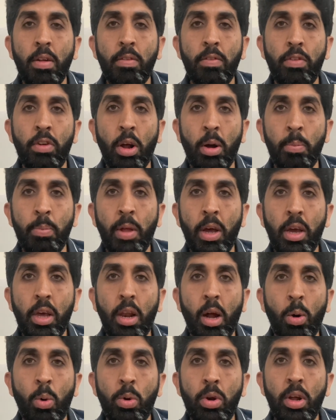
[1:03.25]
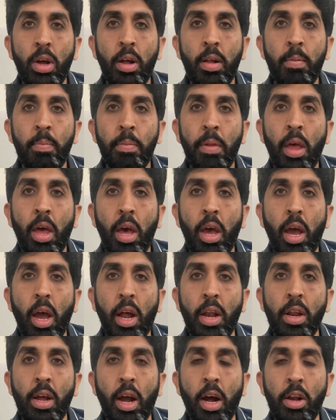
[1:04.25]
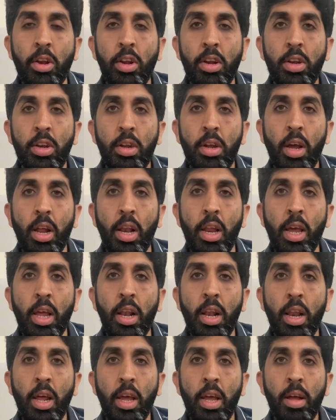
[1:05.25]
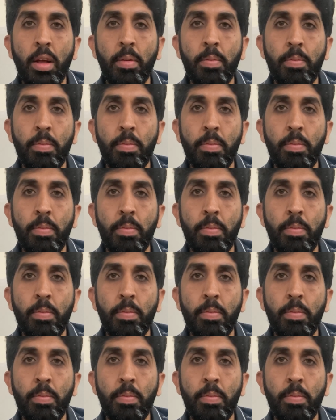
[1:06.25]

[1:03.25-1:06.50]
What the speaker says: from the ground and cut it cleanly